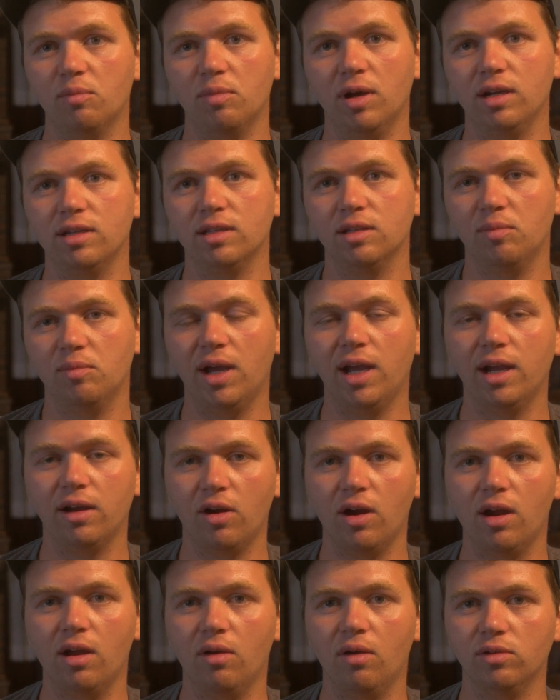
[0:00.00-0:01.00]
buck in the
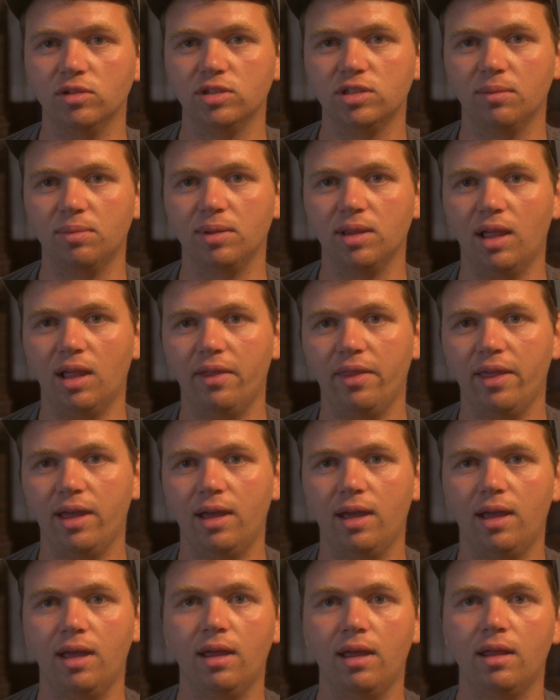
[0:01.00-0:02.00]
background or something like
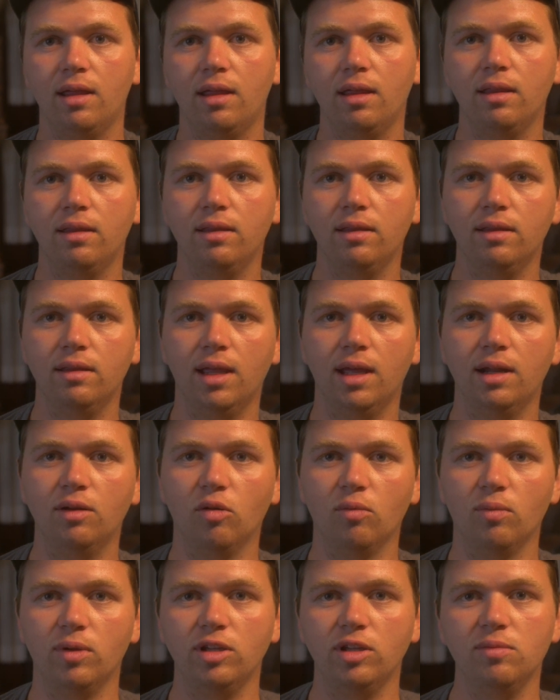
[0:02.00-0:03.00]
that
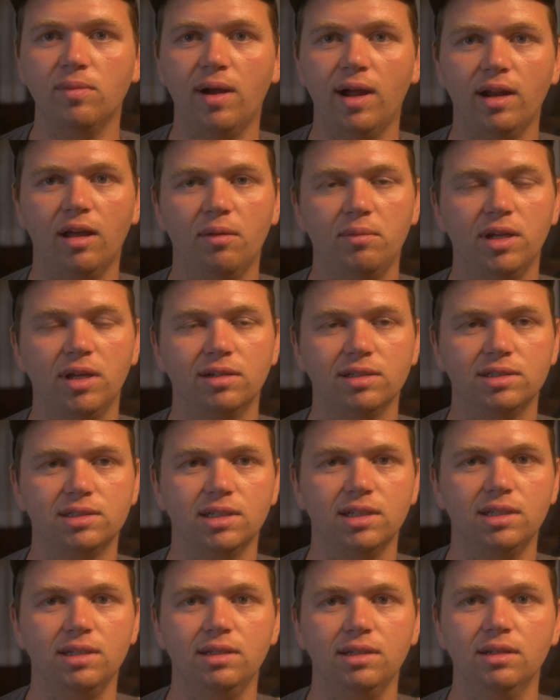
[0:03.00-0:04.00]
normally you might not be able to
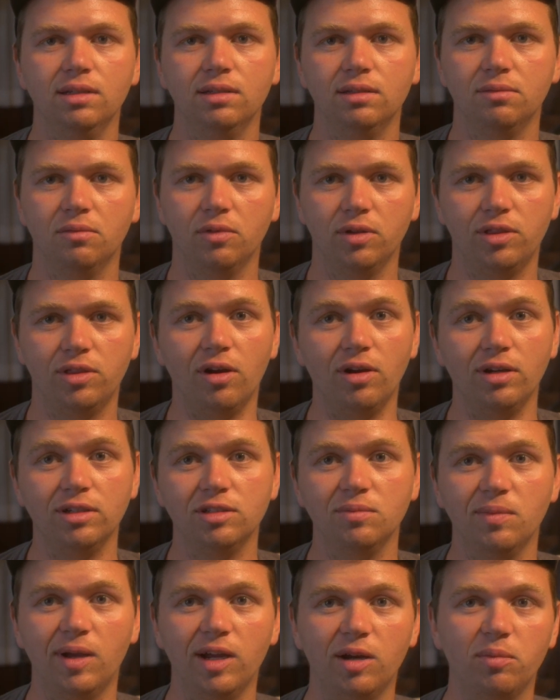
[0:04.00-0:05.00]
see, with 32
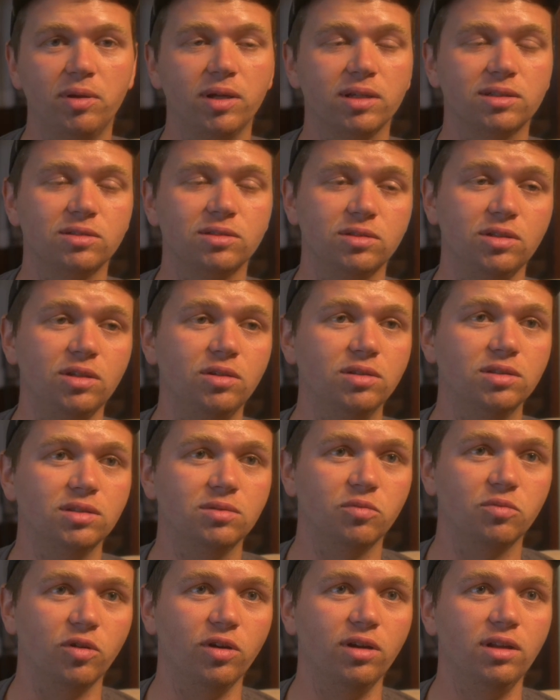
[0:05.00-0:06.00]
megapixels you can
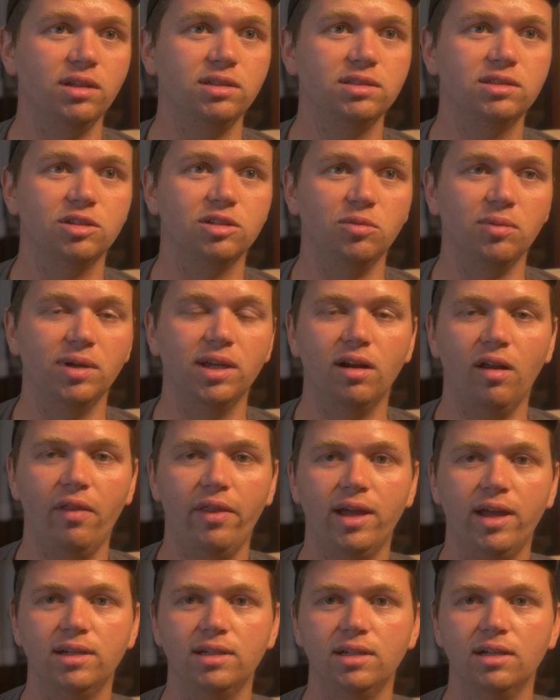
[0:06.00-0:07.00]
really zoom in on
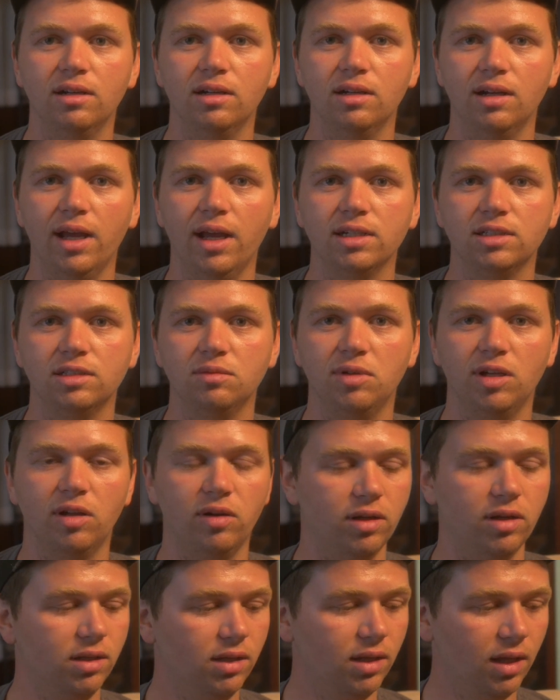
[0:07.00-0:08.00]
that deer and actually be able
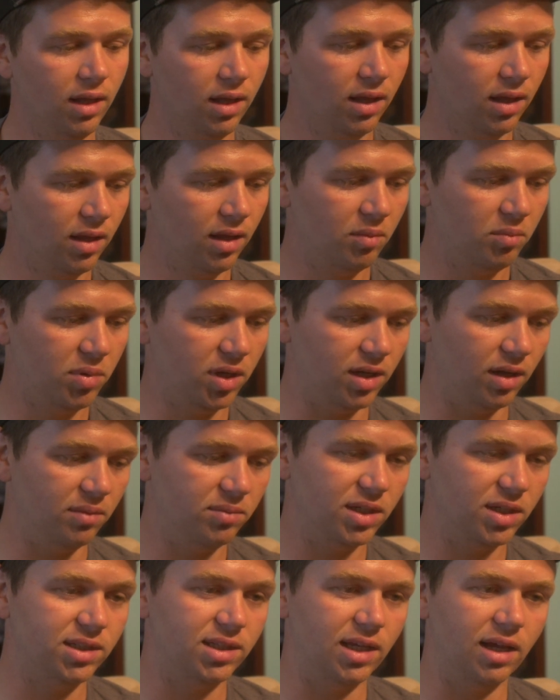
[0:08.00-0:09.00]
to pick up
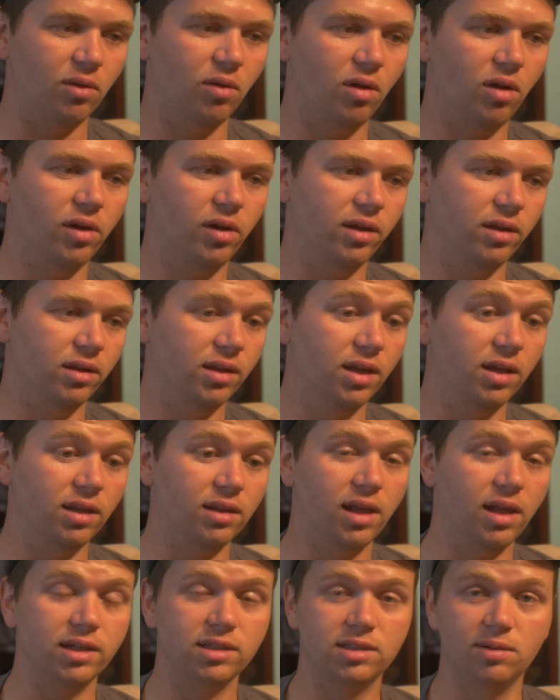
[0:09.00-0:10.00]
detail on it. And then
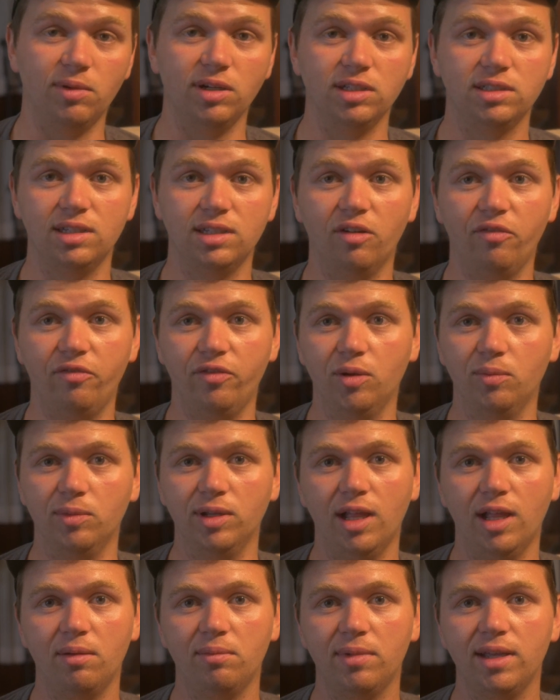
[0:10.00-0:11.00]
like somebody self-filming
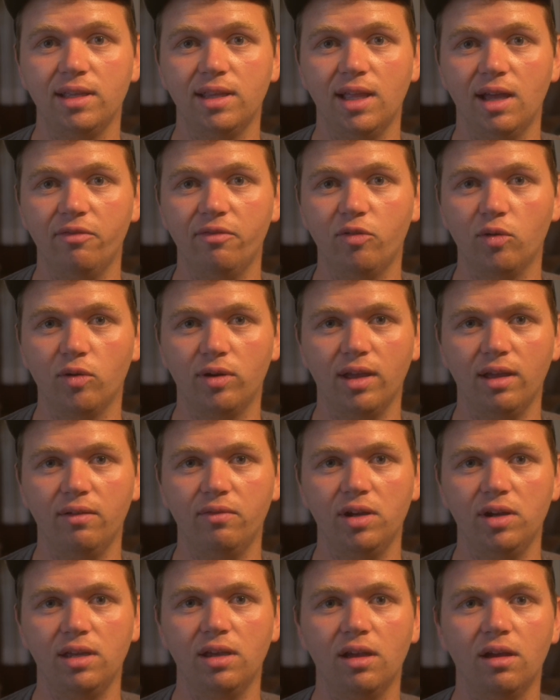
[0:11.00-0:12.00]
like me, that 4K
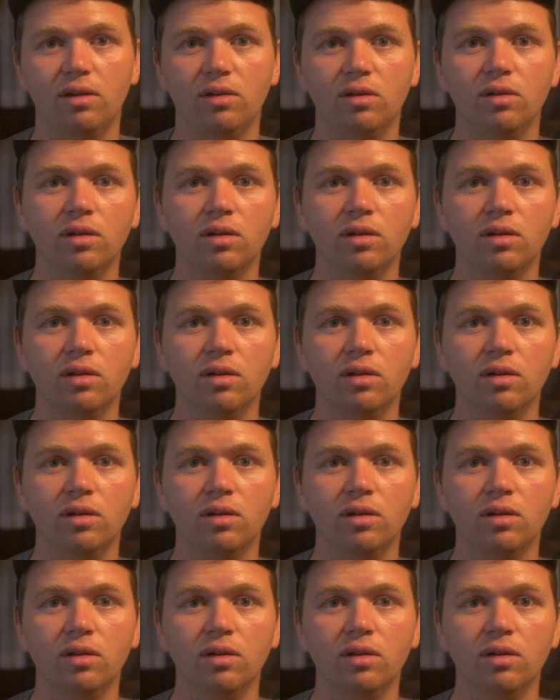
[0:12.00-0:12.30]
video,